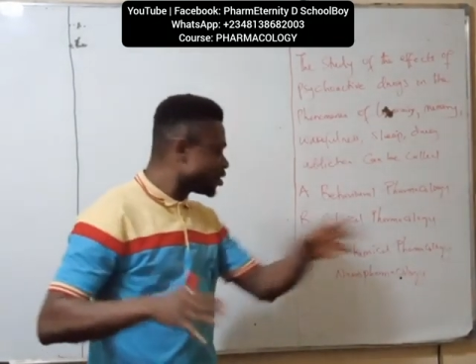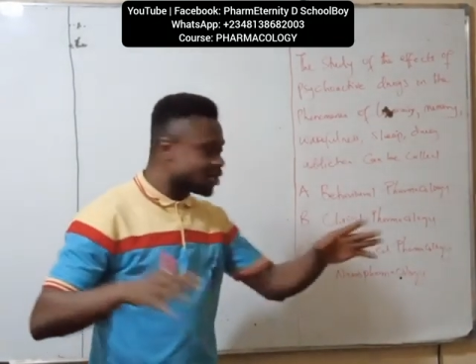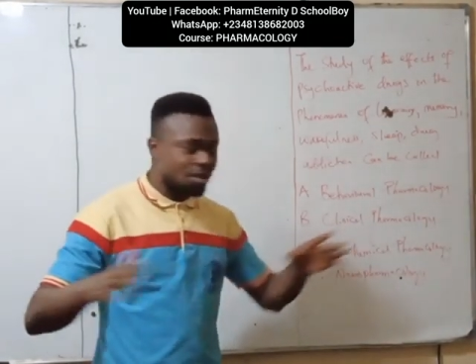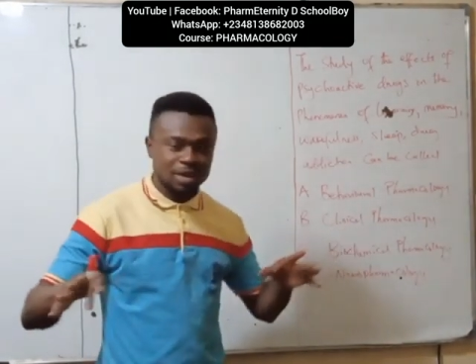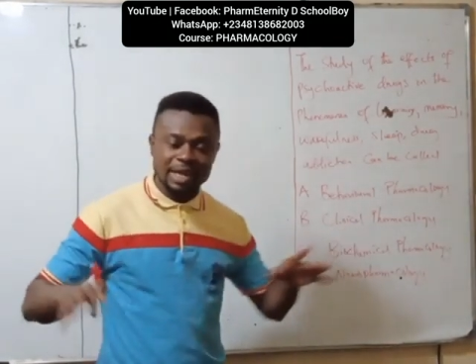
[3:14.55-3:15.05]

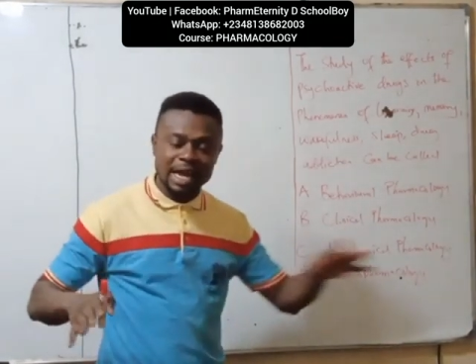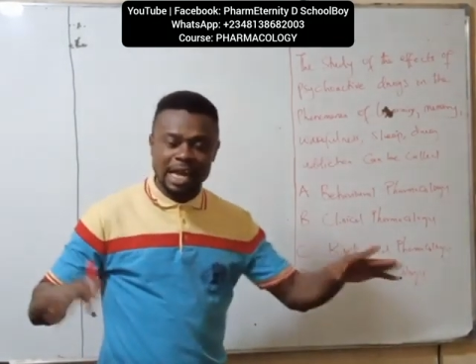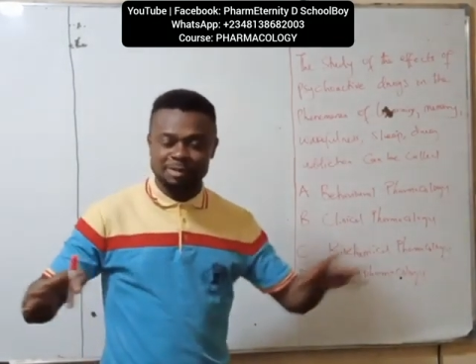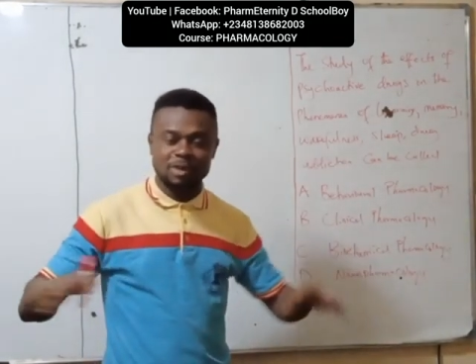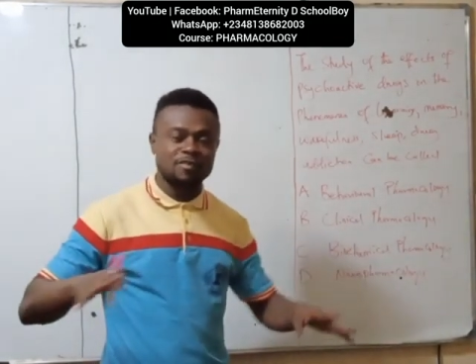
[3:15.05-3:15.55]
other
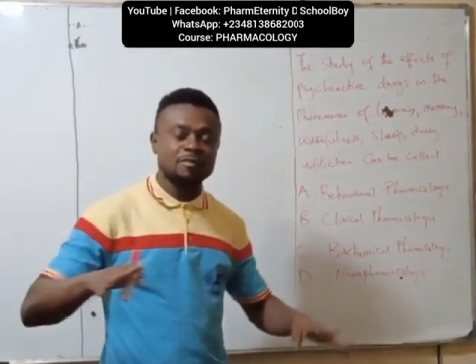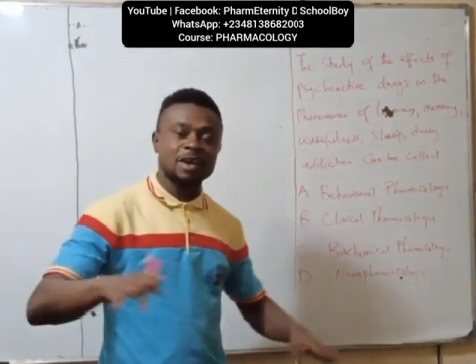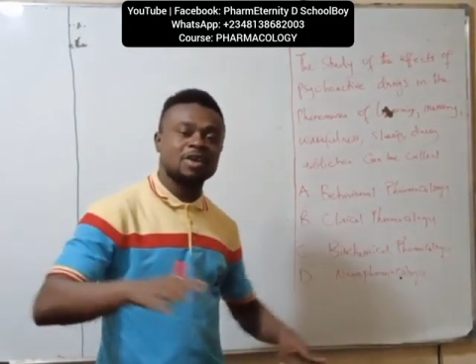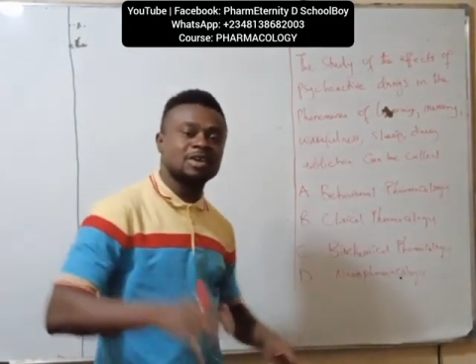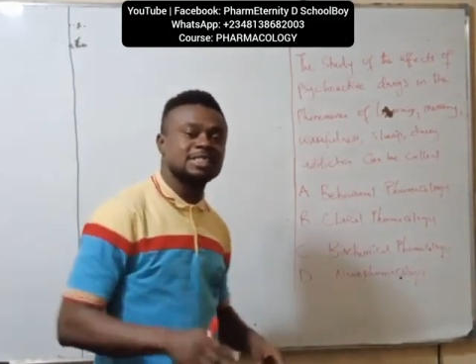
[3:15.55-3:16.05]
aspects of
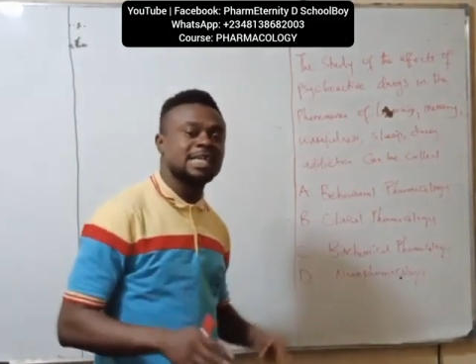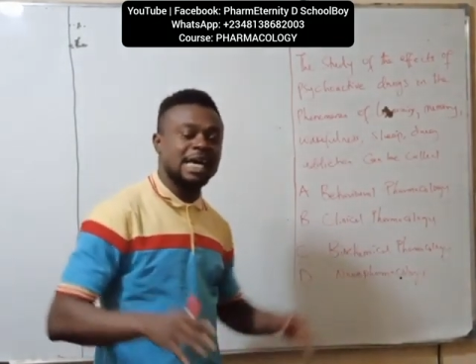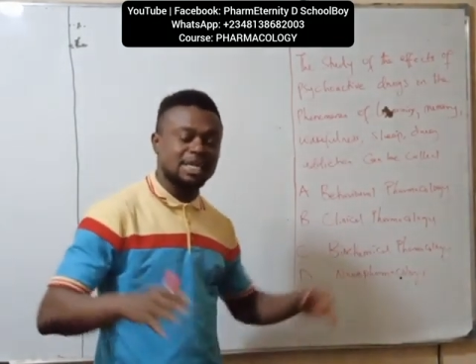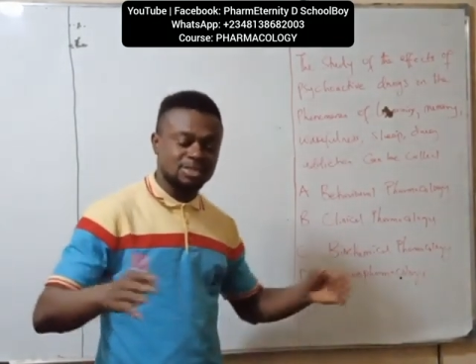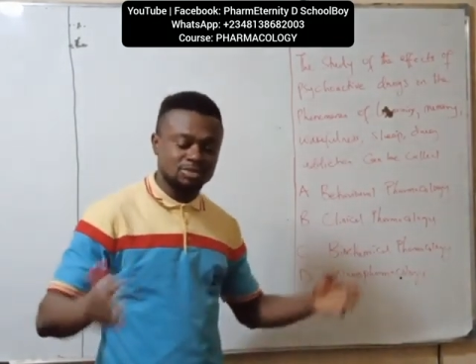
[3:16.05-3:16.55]
pharmacology that
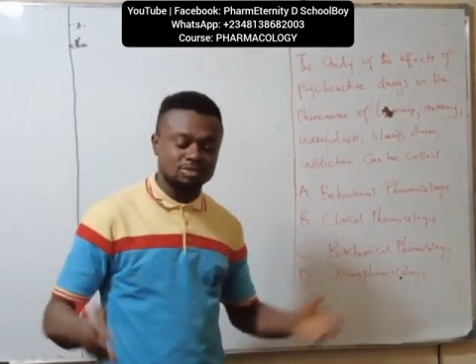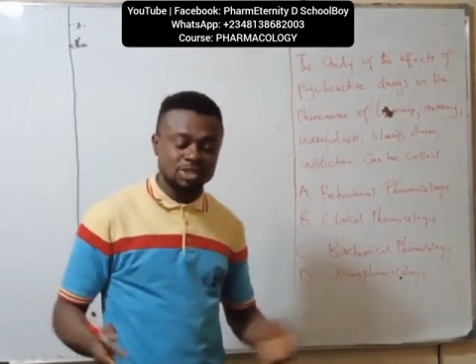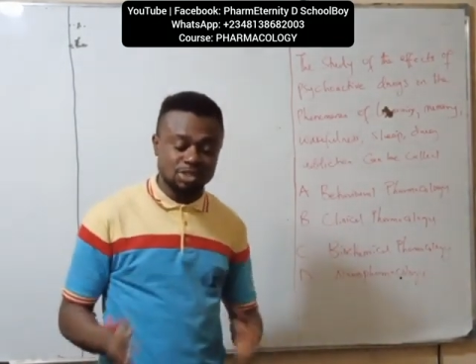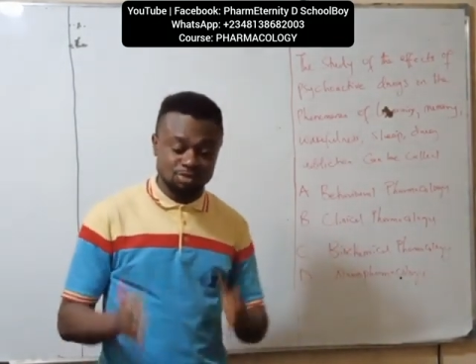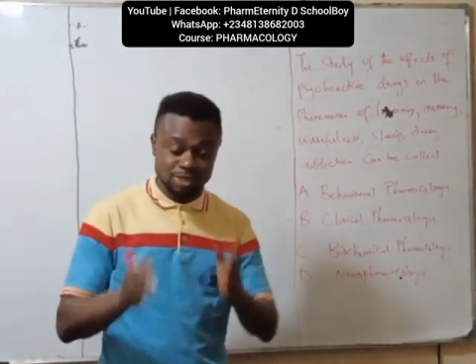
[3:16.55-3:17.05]
has to do
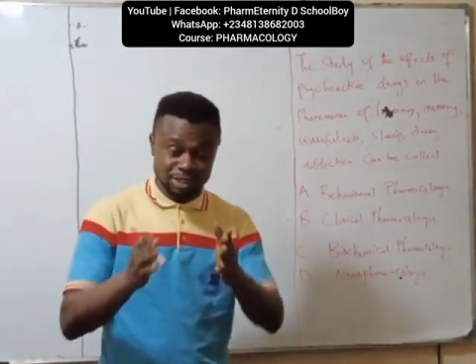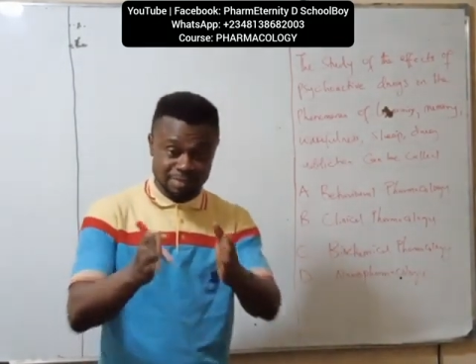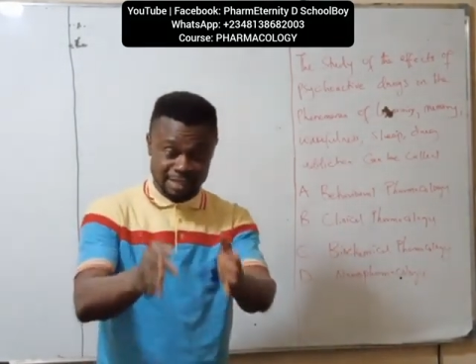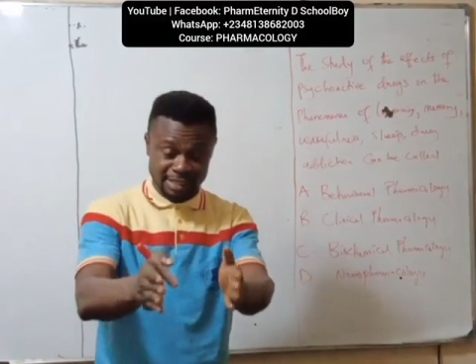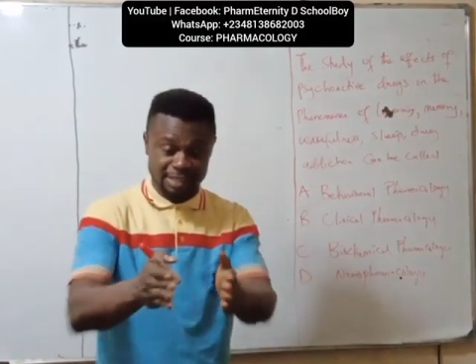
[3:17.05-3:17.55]
with
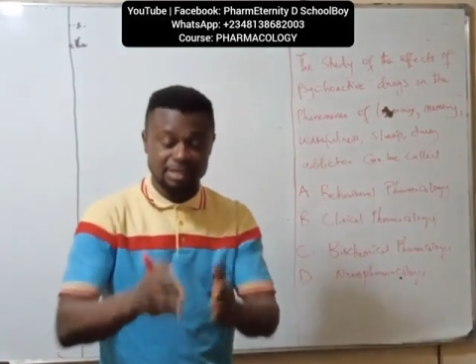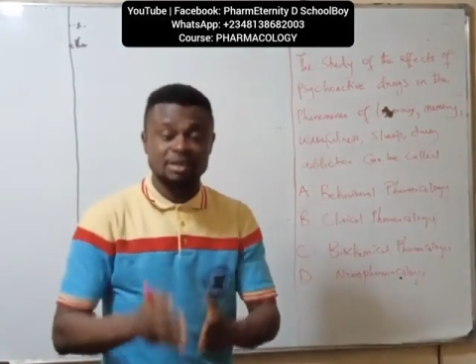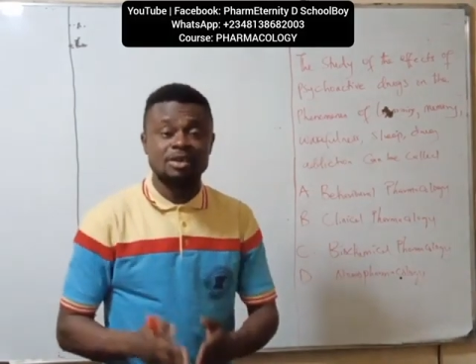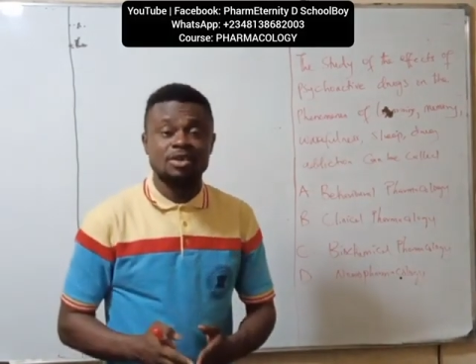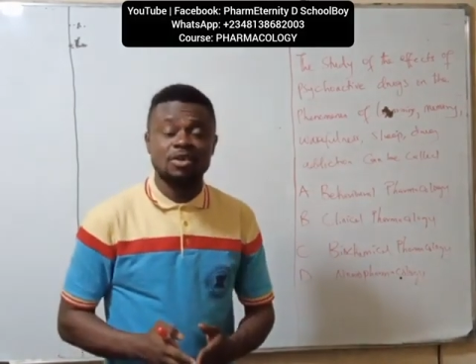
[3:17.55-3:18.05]
treatment
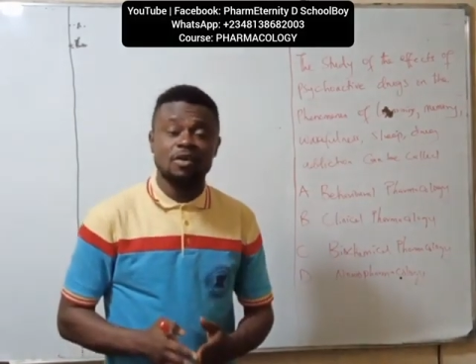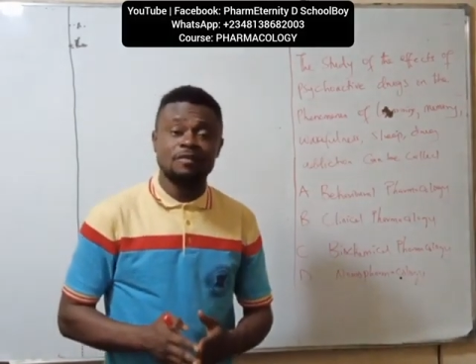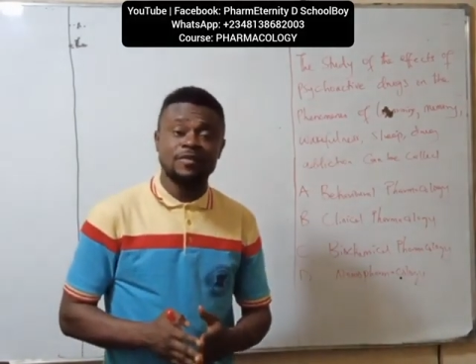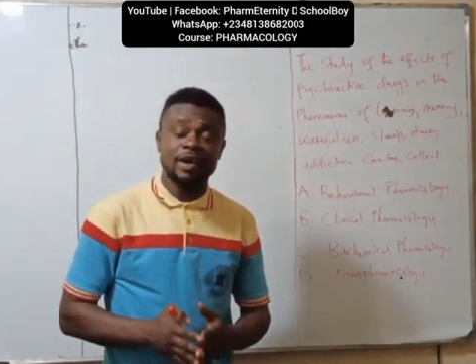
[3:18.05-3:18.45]
of